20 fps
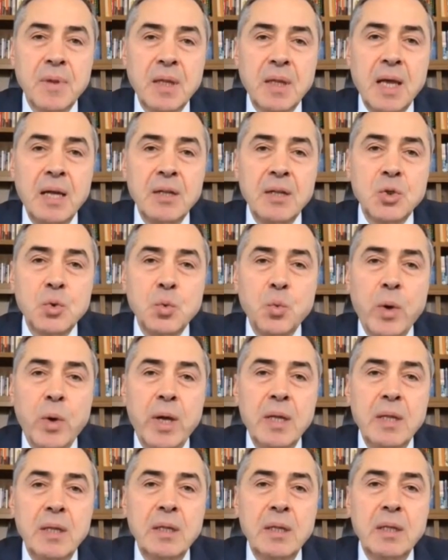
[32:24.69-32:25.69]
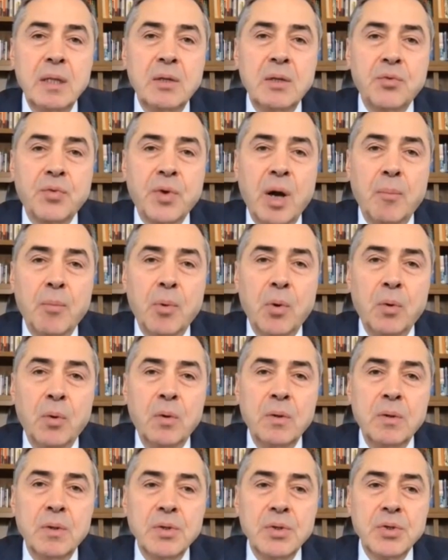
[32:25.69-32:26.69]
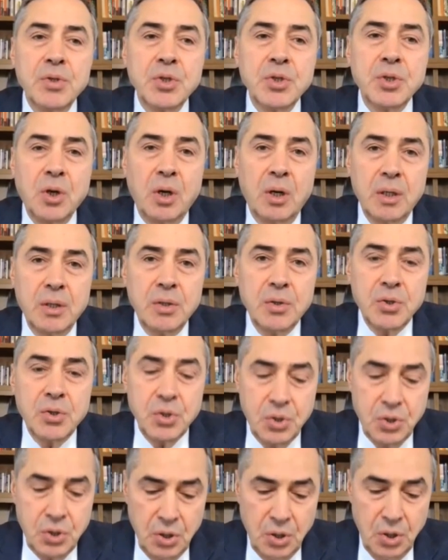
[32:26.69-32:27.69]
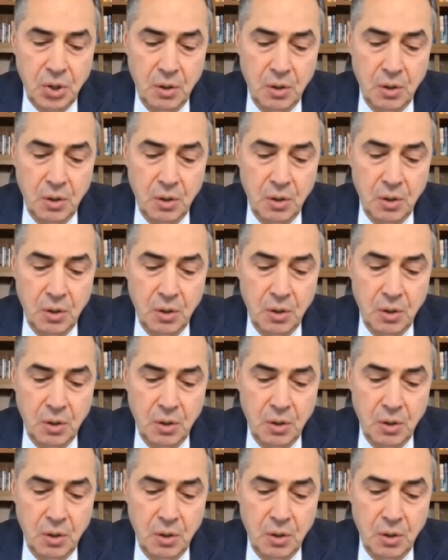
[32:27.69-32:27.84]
that's when the trouble starts.